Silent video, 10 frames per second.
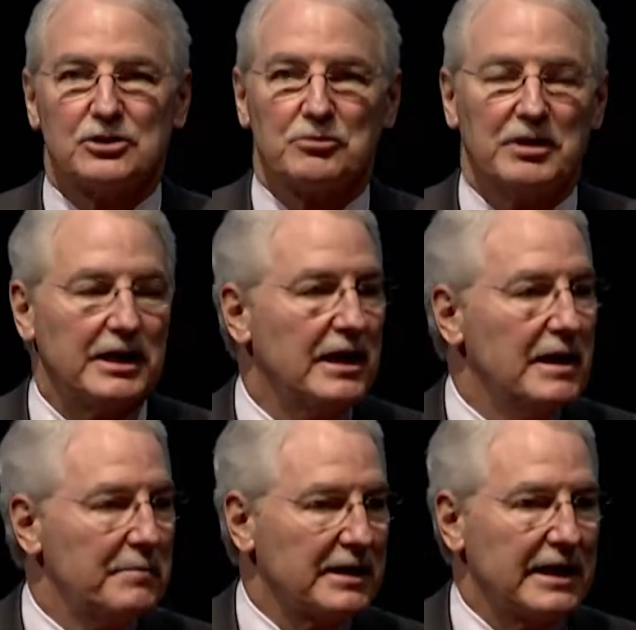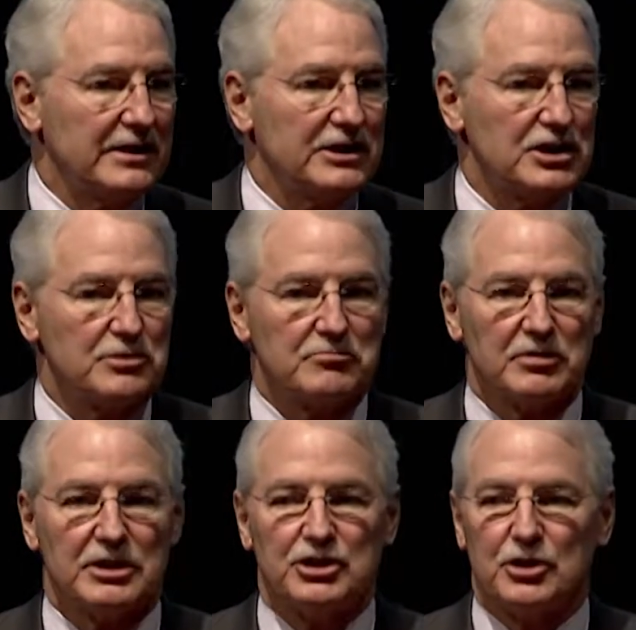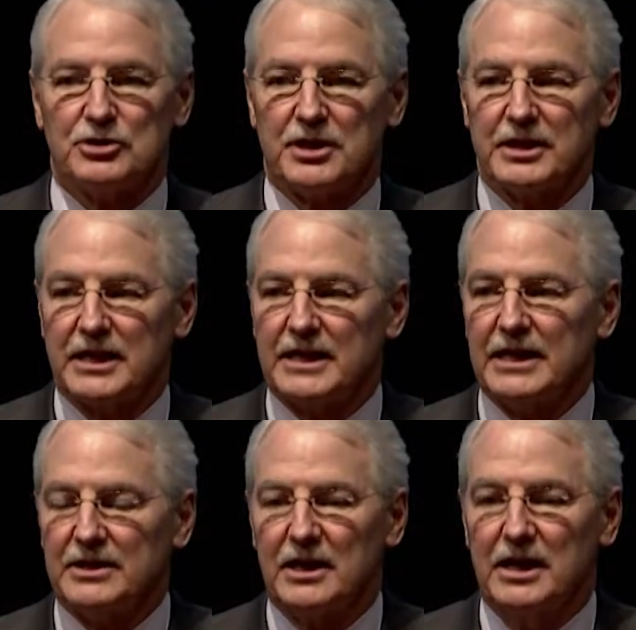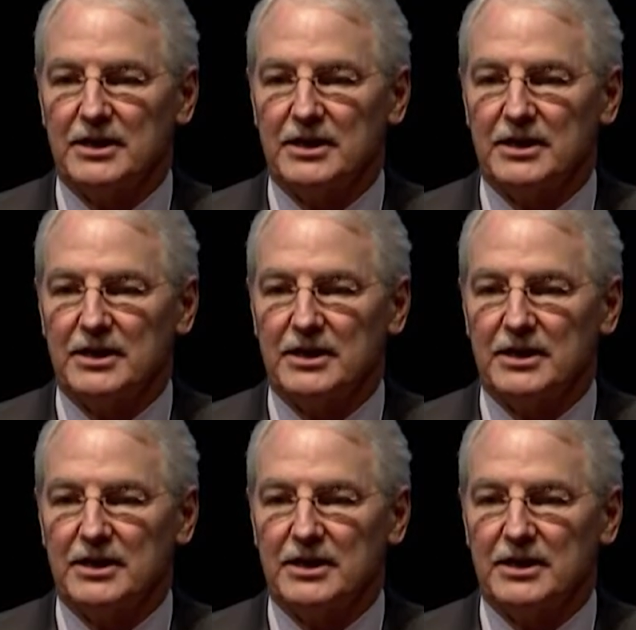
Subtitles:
screening. But again, this really shows, I think, again,